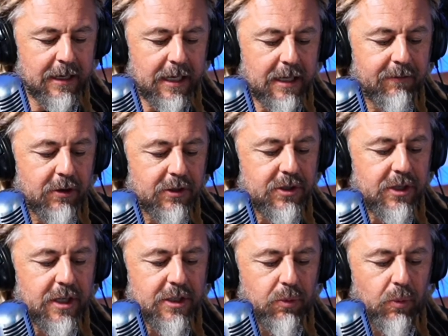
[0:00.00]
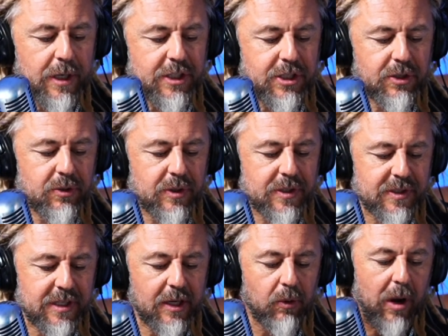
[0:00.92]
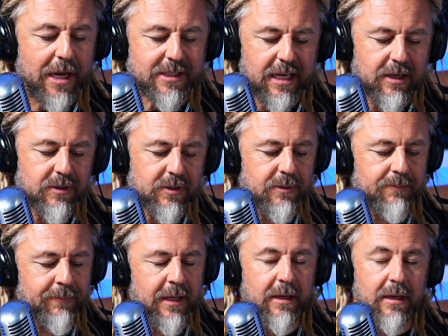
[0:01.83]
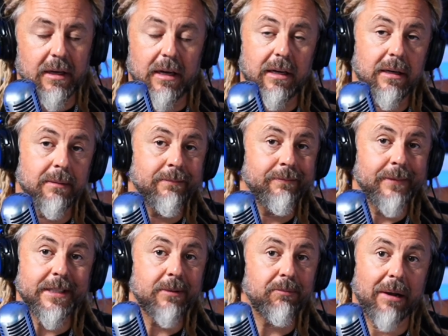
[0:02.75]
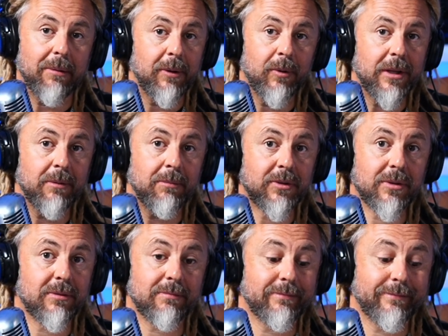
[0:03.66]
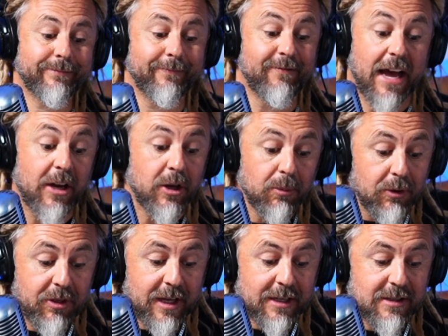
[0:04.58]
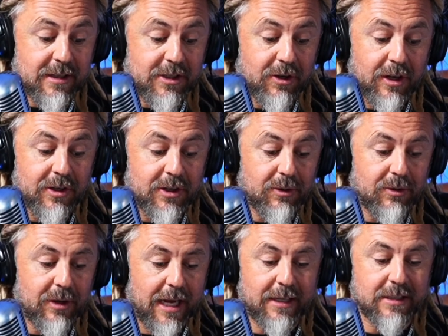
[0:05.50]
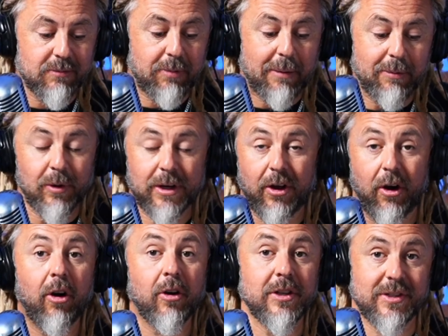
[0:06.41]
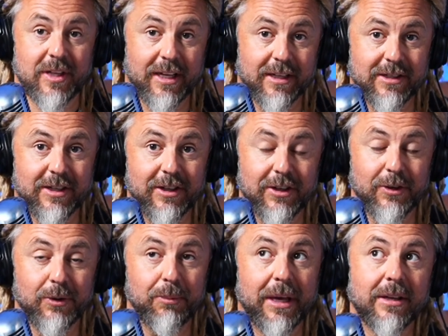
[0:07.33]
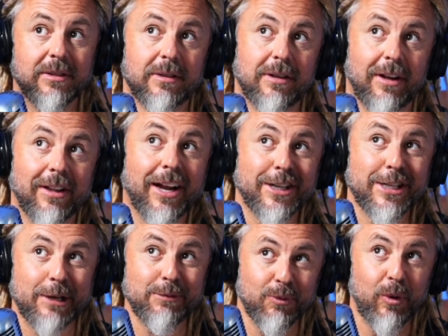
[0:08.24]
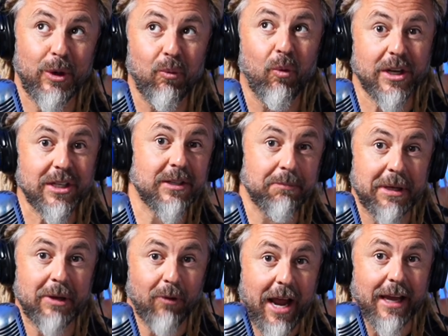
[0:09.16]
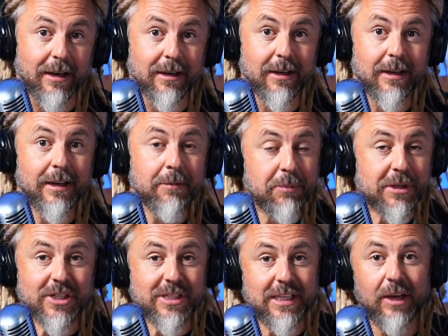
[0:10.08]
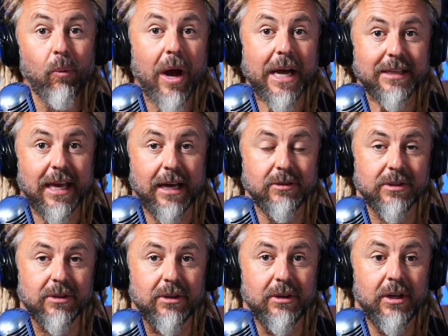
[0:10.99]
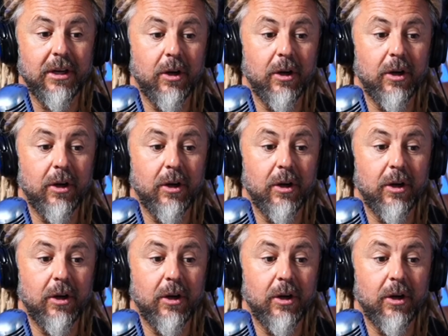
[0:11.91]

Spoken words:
In verse 22 is seek wise counsel. This is probably one of the most valuable things that you can do. And it's probably one of the hardest things to do because a lot of times we want to be right, but just seek wise counsel.